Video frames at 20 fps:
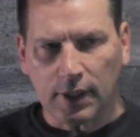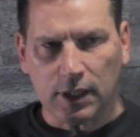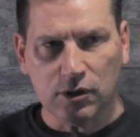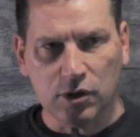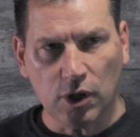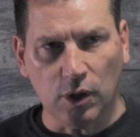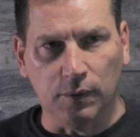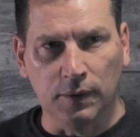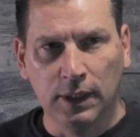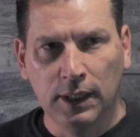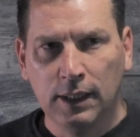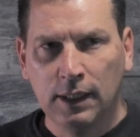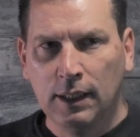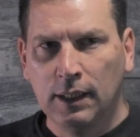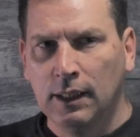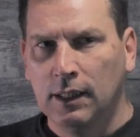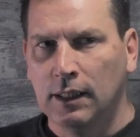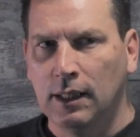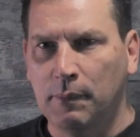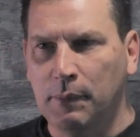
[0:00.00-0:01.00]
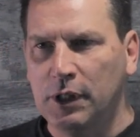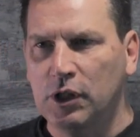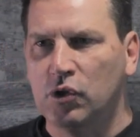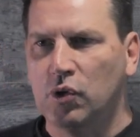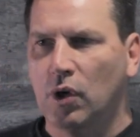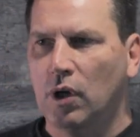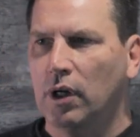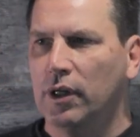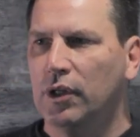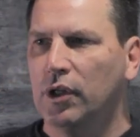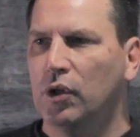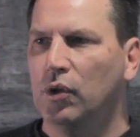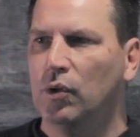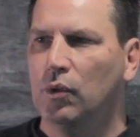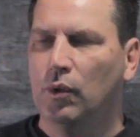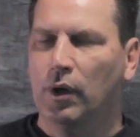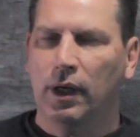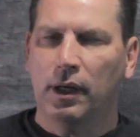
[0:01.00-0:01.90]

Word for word: So let me draw you